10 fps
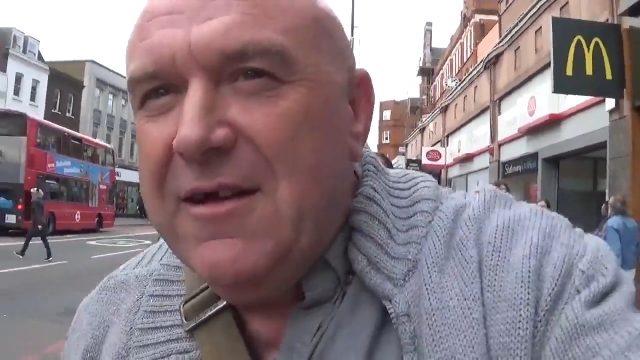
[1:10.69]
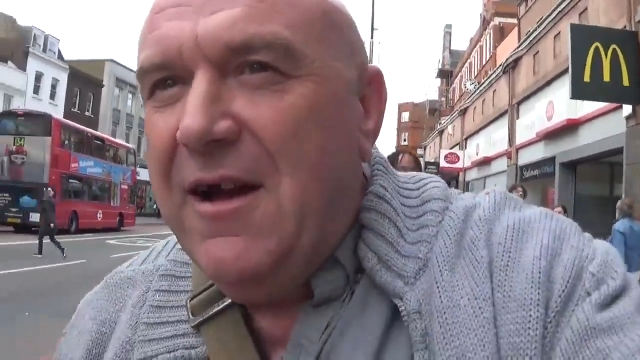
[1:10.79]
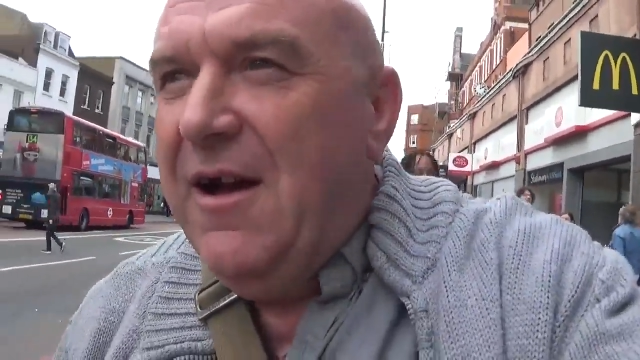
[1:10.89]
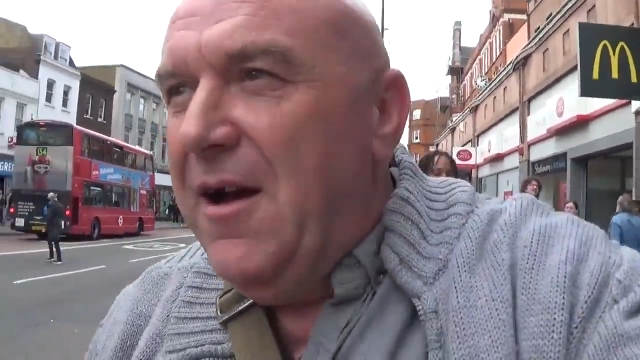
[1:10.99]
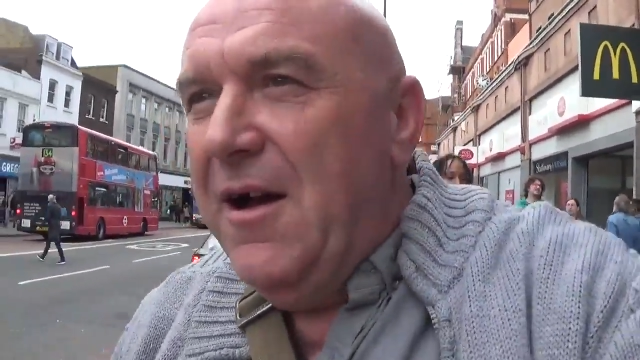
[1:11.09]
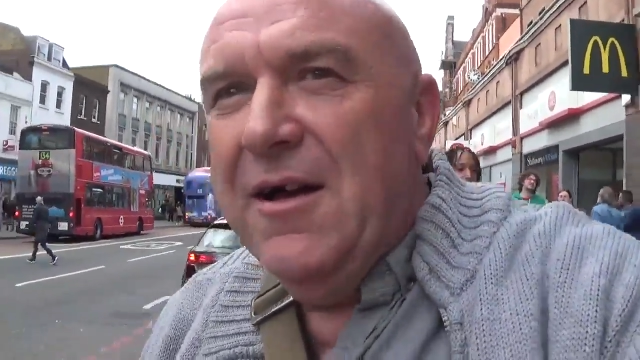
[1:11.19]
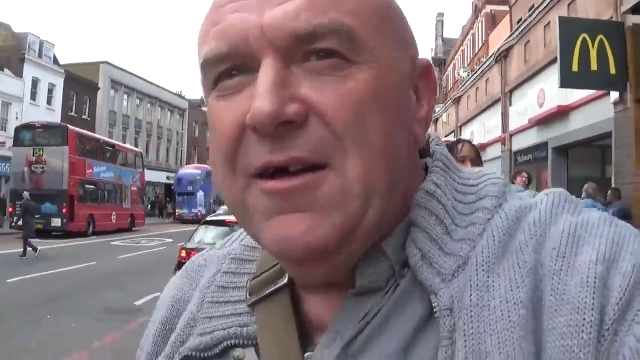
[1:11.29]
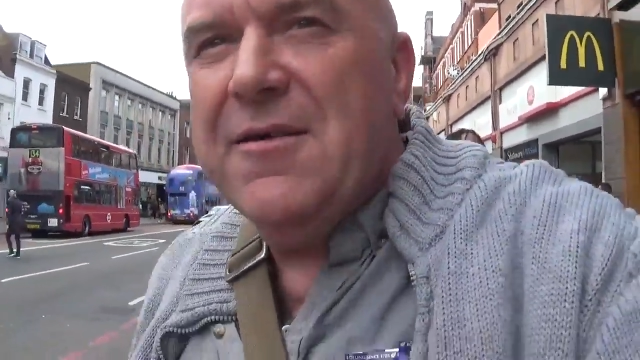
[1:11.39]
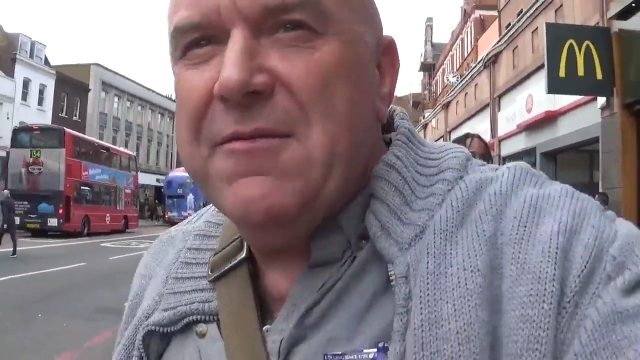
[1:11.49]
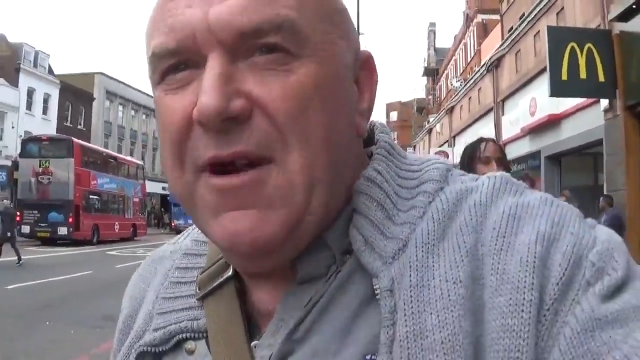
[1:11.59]
Uh,
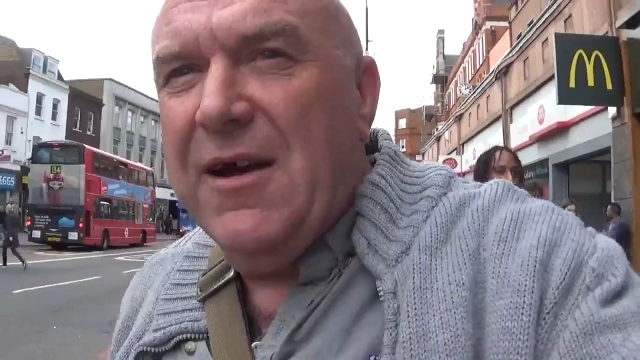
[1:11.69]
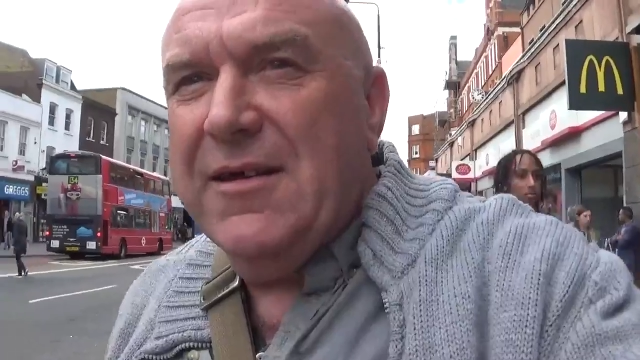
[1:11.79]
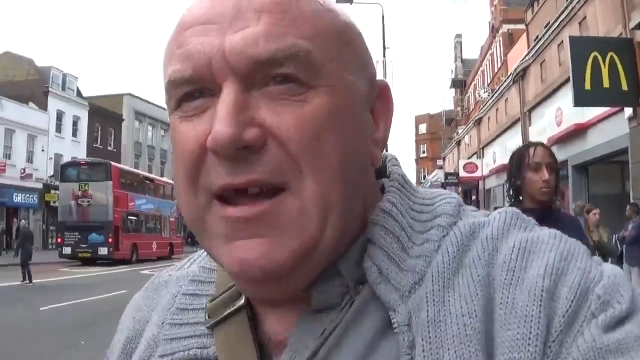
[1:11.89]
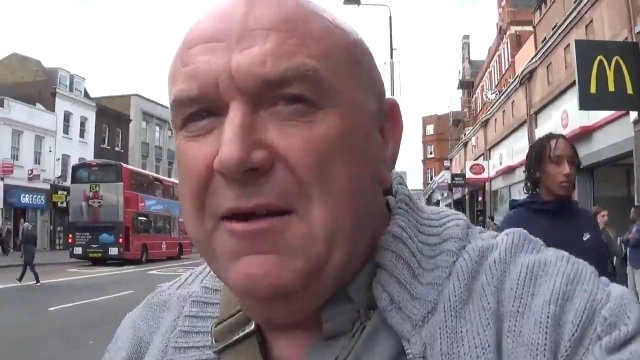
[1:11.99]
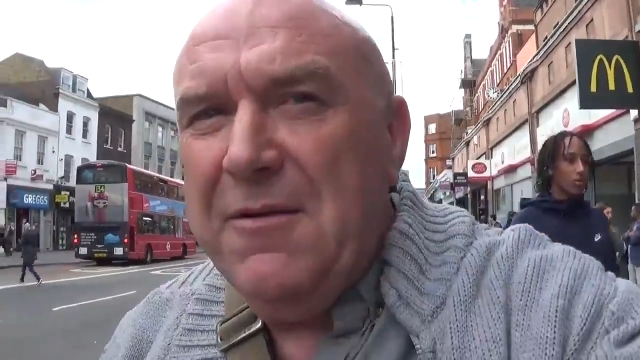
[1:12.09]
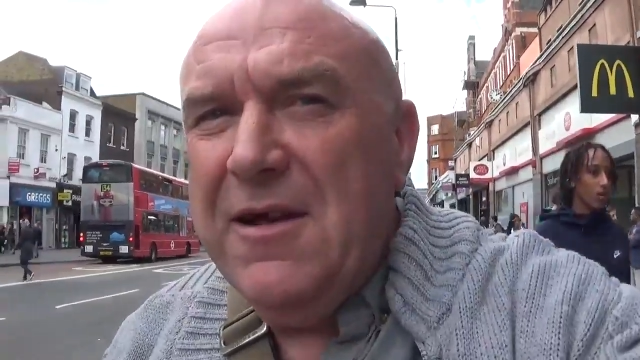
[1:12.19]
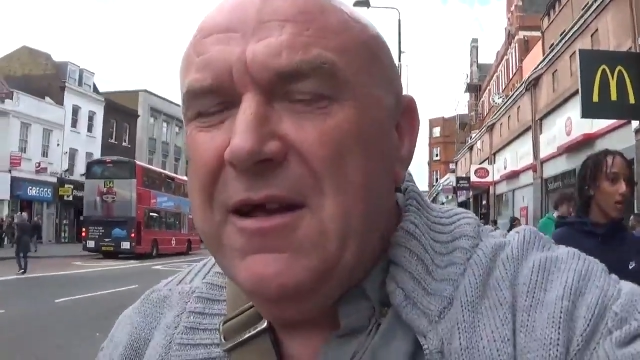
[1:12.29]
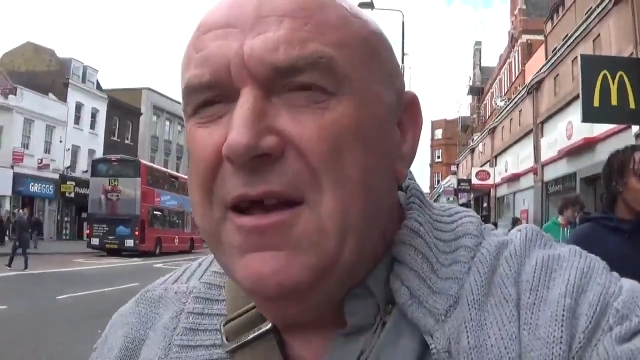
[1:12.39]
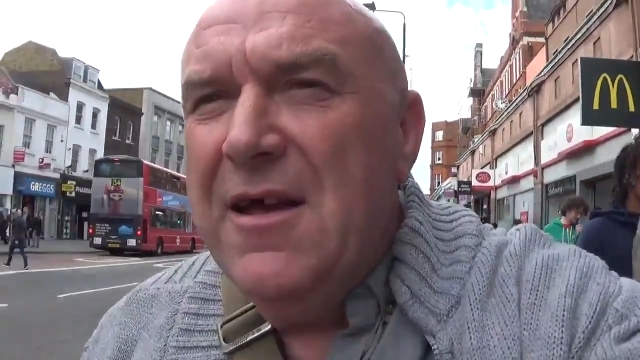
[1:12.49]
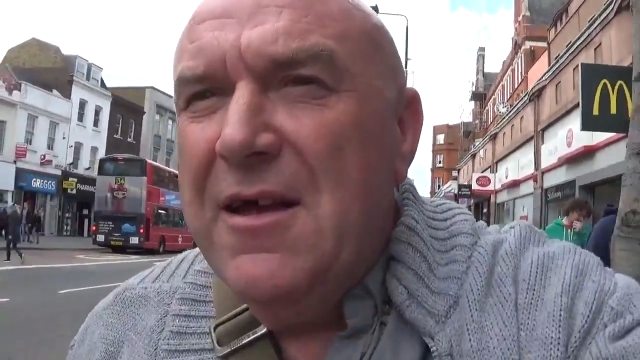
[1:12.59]
right now,
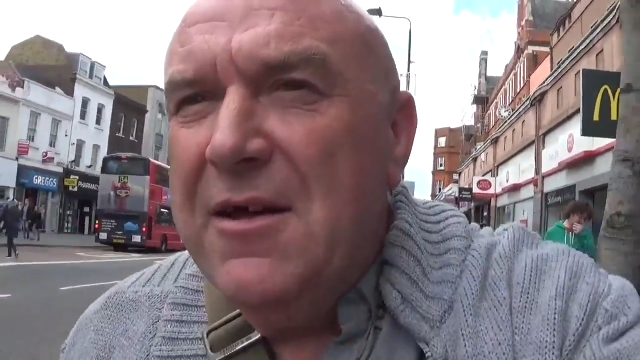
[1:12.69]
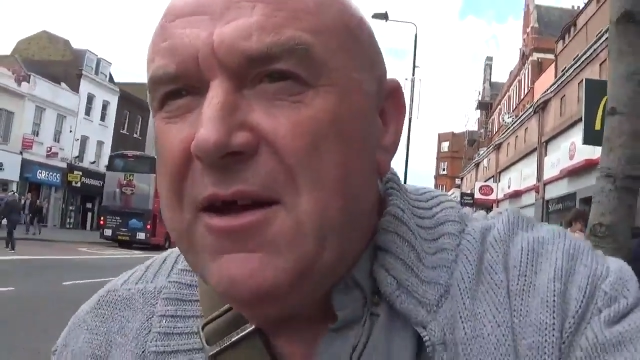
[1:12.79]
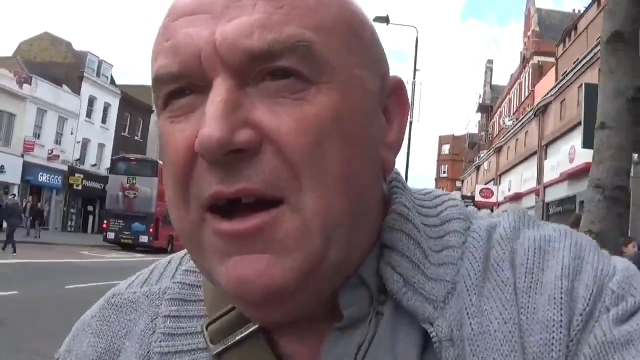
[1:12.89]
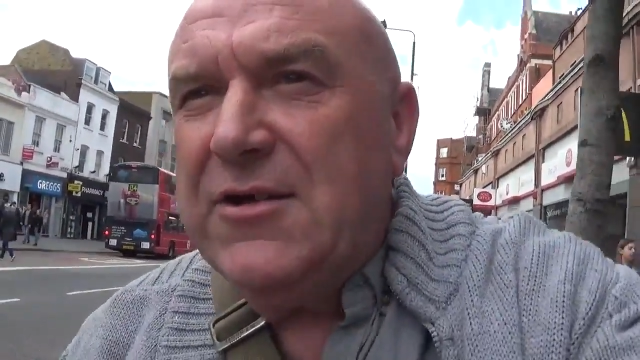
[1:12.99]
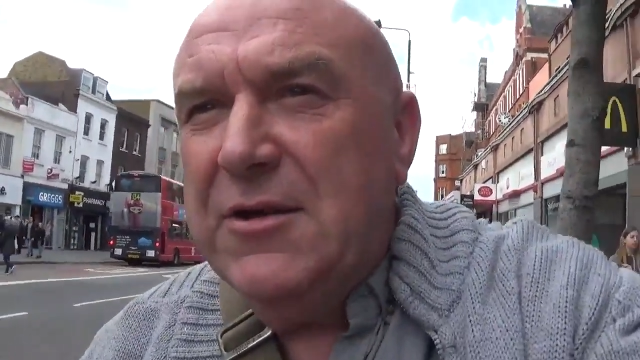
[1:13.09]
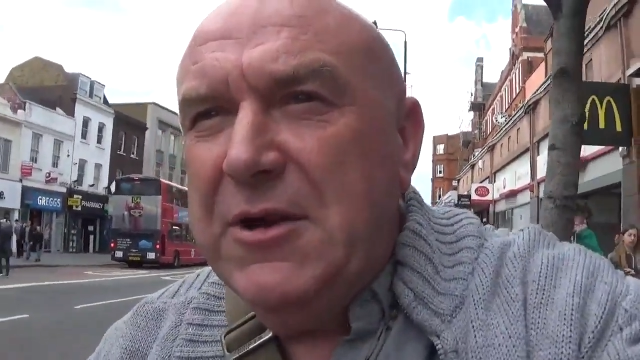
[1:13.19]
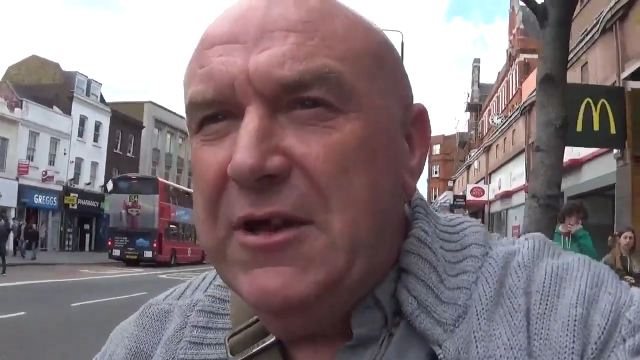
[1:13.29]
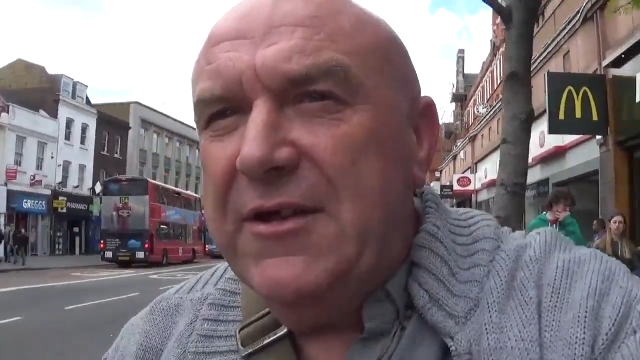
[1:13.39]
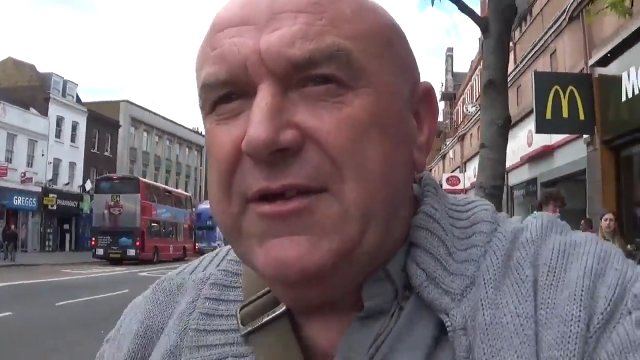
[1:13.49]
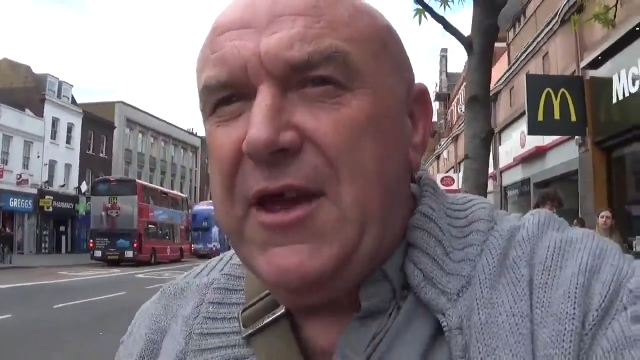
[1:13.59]
actually, we
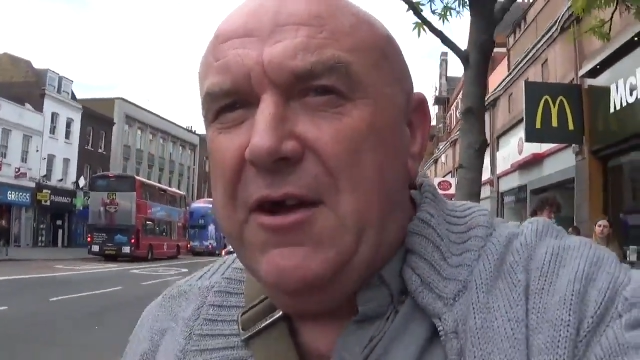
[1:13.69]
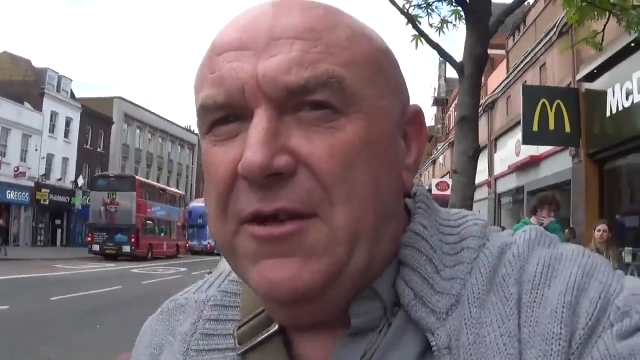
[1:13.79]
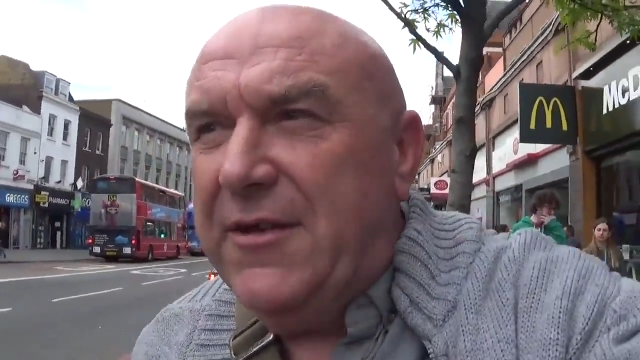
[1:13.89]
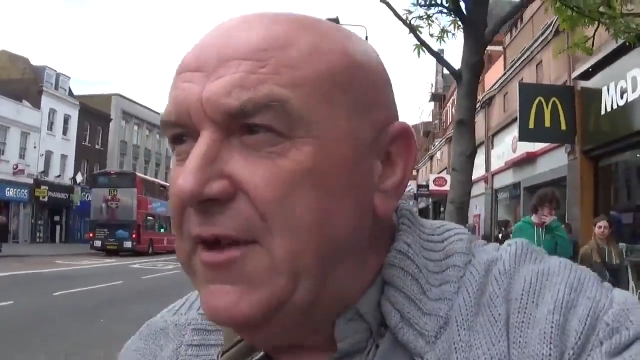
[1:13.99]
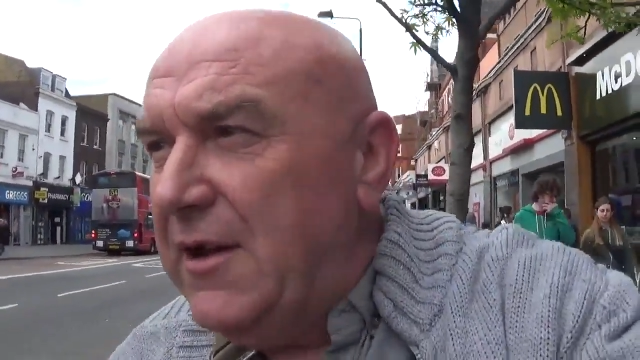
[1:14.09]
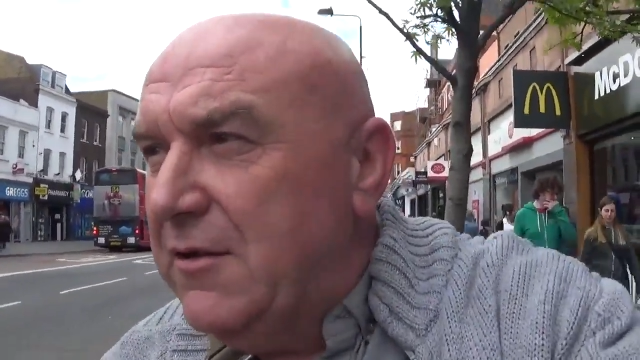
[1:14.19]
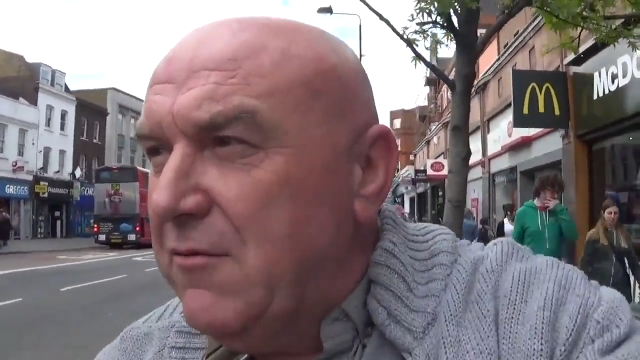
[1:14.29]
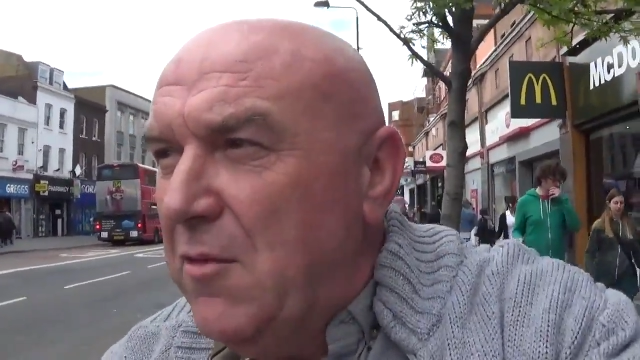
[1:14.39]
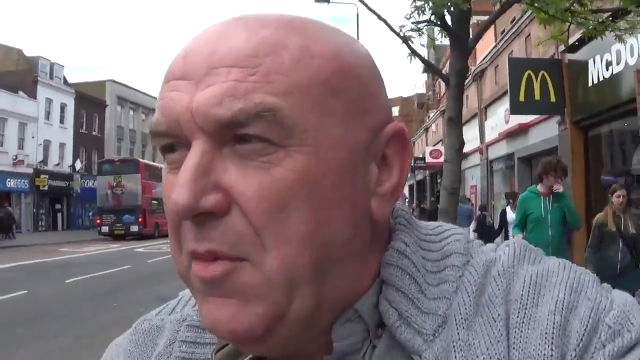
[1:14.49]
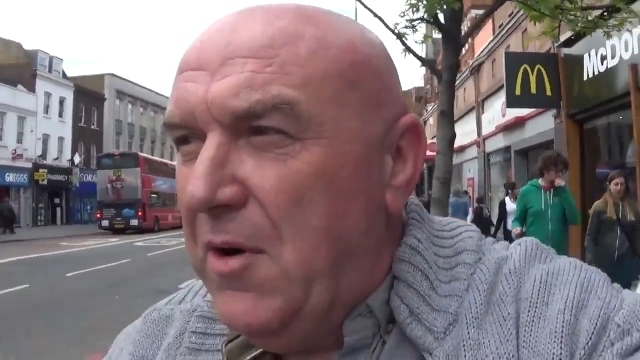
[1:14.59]
need to stay on this side of the
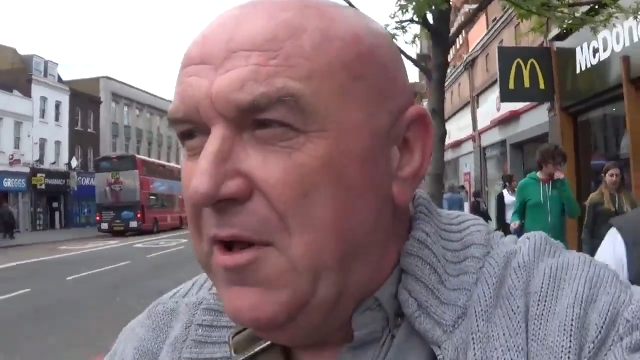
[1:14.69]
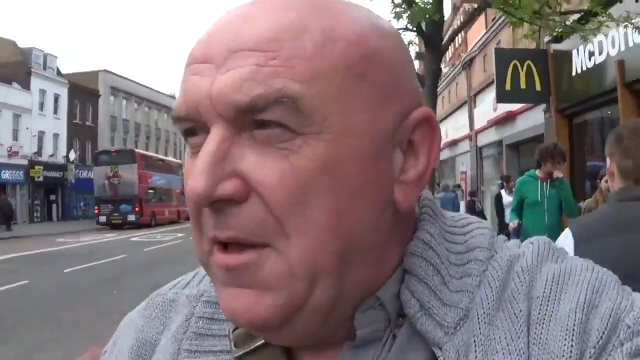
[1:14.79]
road, but